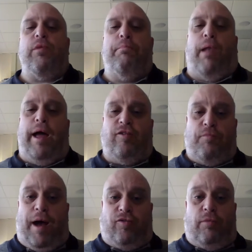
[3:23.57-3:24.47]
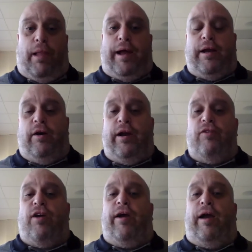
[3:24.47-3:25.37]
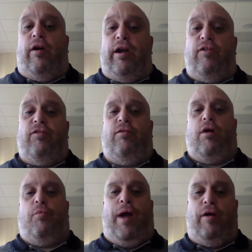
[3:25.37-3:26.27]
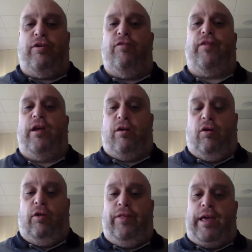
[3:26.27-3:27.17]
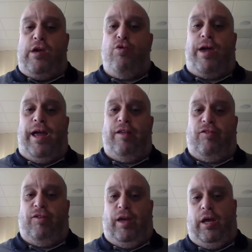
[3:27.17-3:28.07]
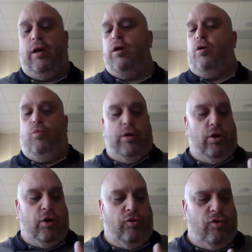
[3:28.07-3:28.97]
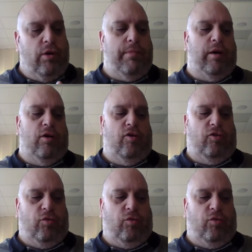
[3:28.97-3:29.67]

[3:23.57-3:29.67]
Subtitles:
Blind spots or blind areas are areas around your vehicle that you can't see when you're using your mirrors,